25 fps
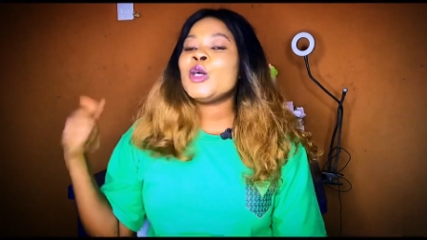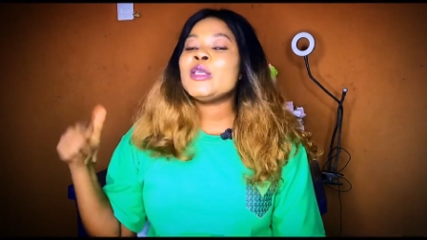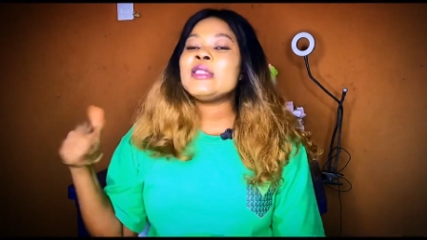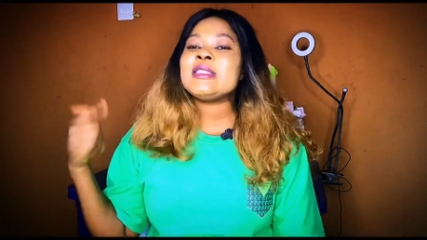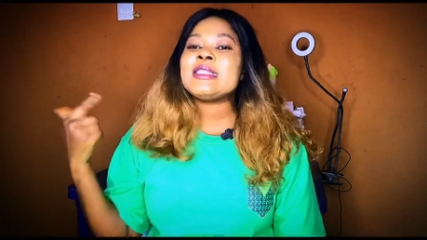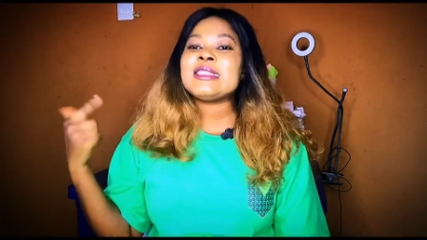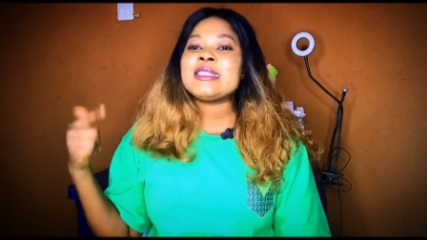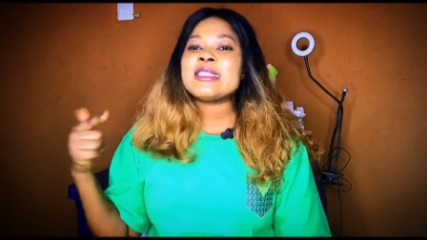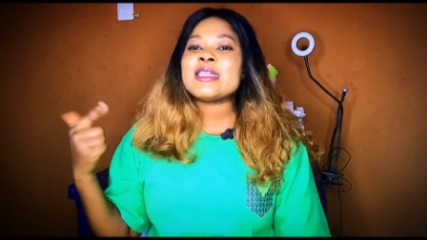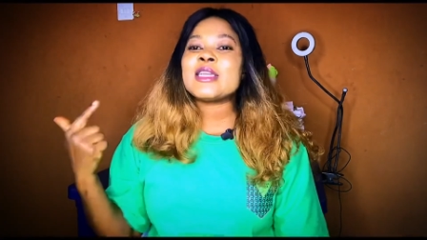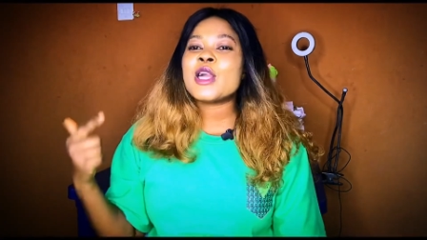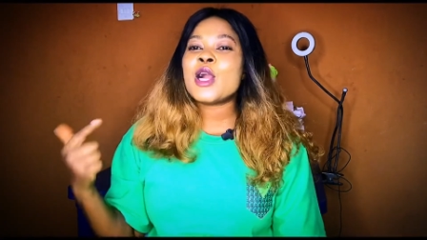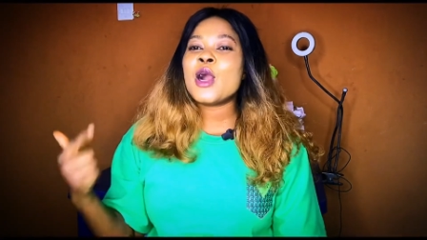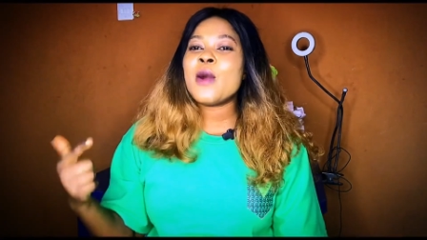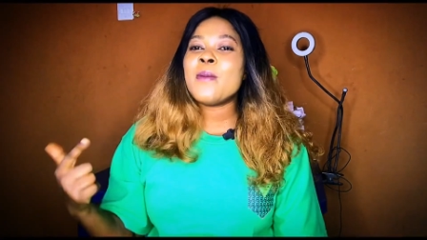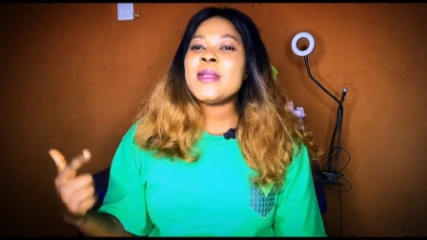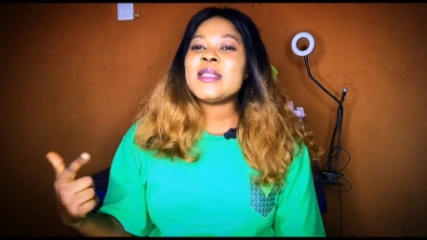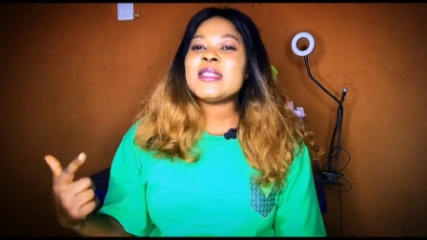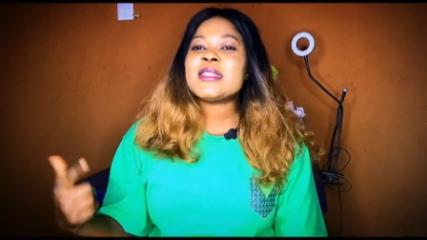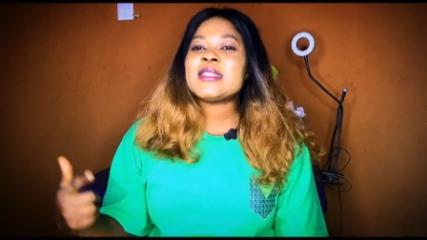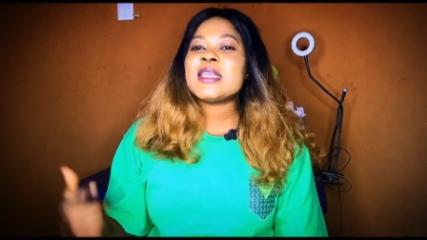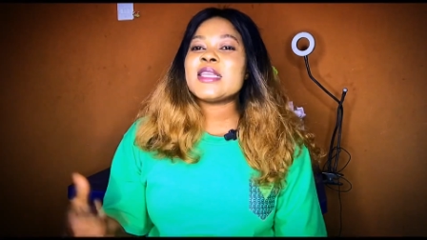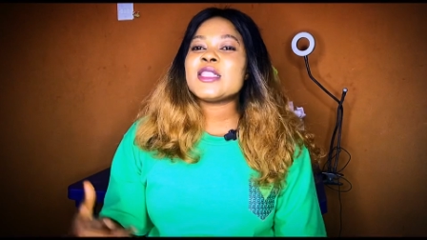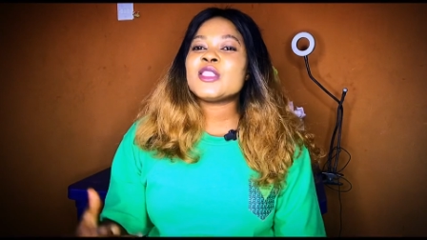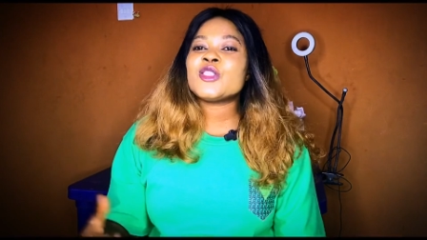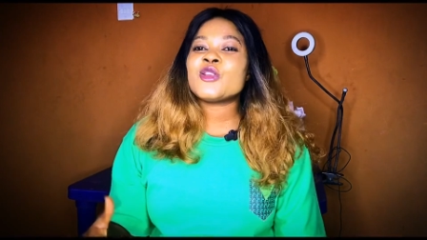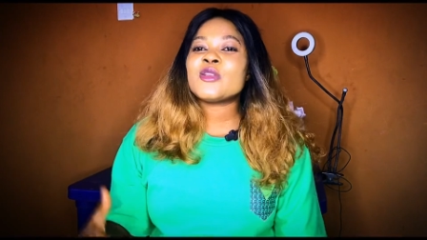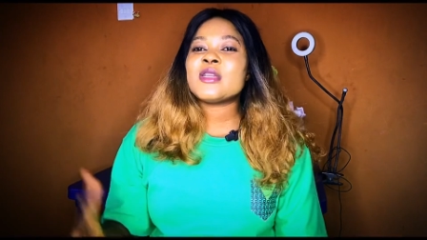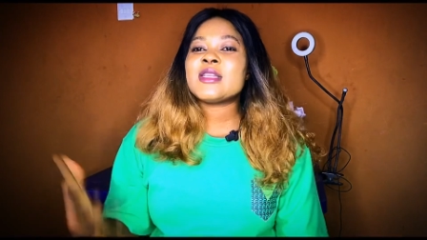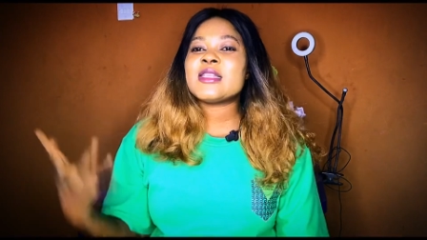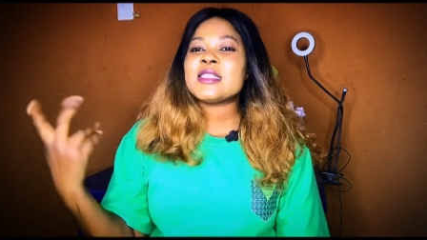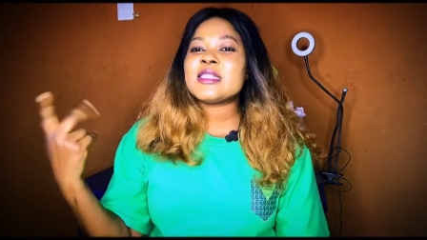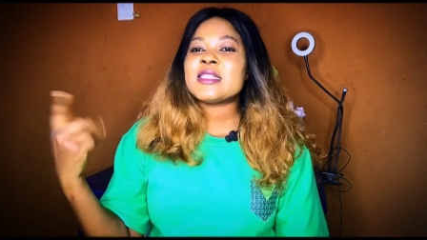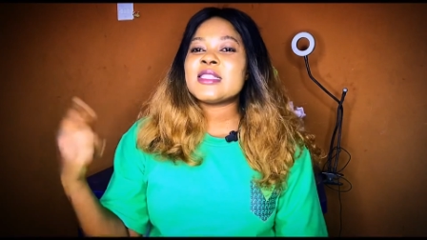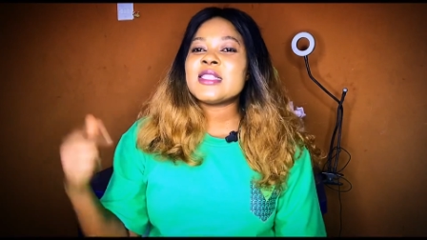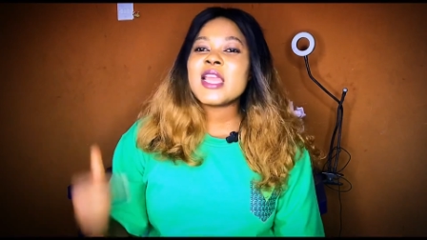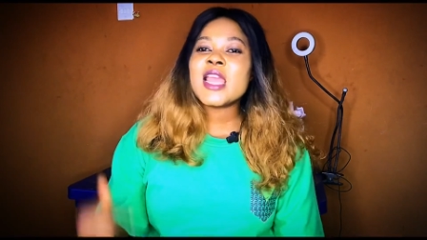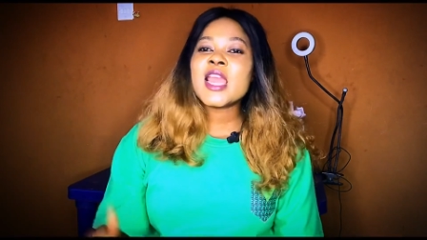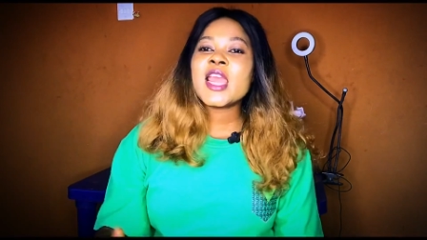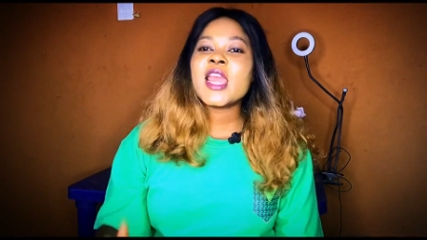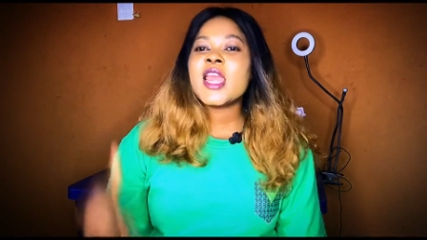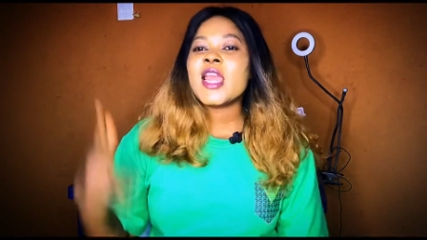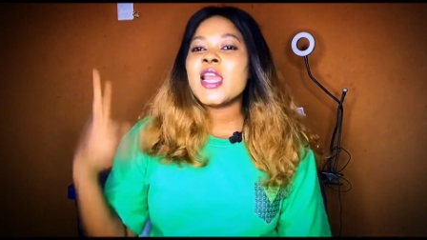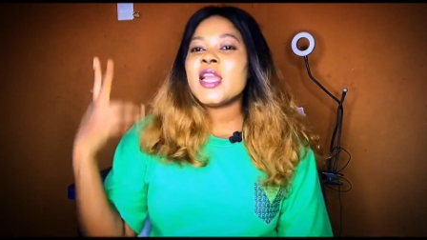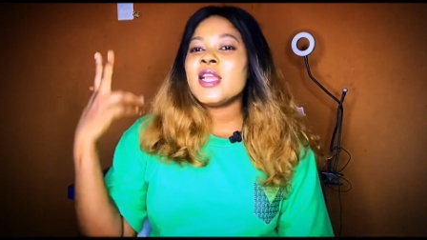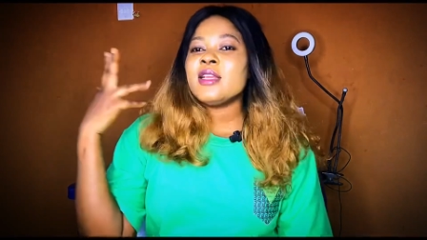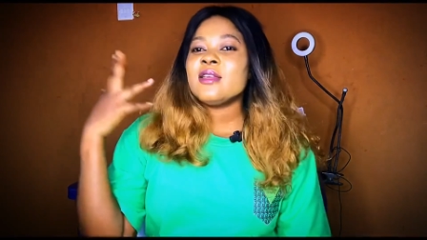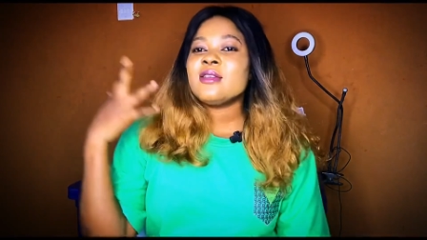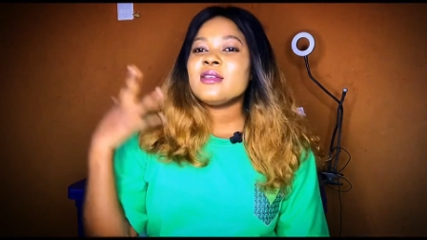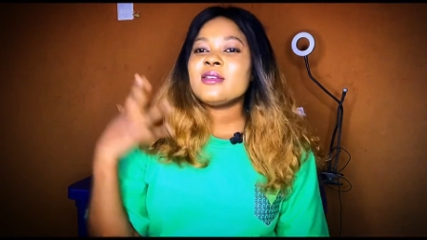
under the comment section and say,